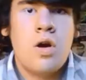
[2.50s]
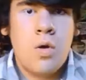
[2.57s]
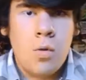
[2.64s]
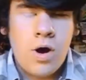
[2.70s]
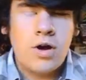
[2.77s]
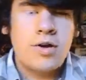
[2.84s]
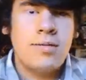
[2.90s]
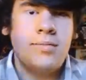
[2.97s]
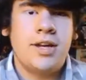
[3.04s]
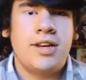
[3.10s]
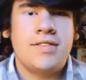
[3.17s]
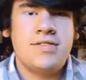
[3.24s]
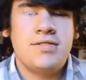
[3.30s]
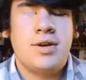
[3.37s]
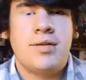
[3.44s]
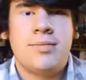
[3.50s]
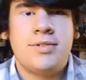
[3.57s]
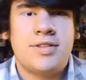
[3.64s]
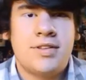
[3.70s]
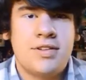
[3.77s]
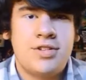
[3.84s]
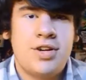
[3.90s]
Welcome, ladies and gentlemen,
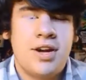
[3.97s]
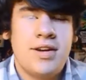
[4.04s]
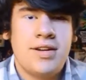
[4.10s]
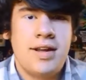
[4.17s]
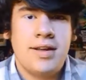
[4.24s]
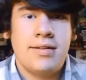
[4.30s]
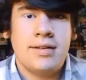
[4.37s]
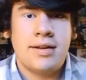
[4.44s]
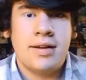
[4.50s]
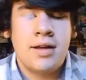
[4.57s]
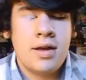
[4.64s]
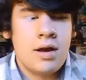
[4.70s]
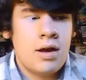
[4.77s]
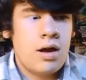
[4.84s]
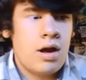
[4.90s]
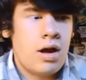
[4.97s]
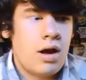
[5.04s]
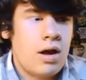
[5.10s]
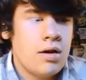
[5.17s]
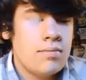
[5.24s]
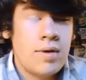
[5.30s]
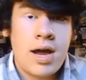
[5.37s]
to the JayDaily.
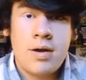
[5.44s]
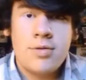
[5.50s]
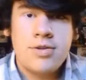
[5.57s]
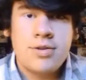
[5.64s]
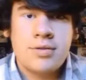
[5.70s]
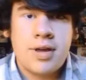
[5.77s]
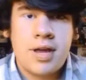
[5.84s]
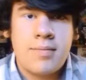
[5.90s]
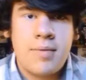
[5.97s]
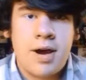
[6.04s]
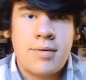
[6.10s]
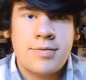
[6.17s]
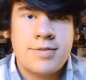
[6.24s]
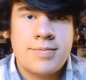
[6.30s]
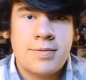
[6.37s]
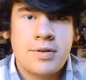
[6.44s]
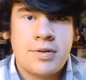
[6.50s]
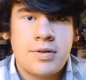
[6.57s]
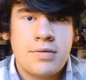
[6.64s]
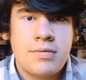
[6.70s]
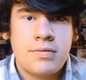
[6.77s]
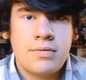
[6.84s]
How was your day? Mine was
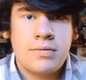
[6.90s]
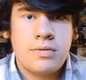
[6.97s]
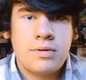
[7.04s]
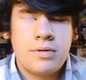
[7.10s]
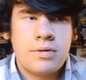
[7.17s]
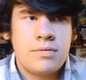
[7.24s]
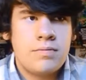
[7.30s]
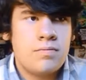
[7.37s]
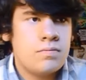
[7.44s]
pretty good.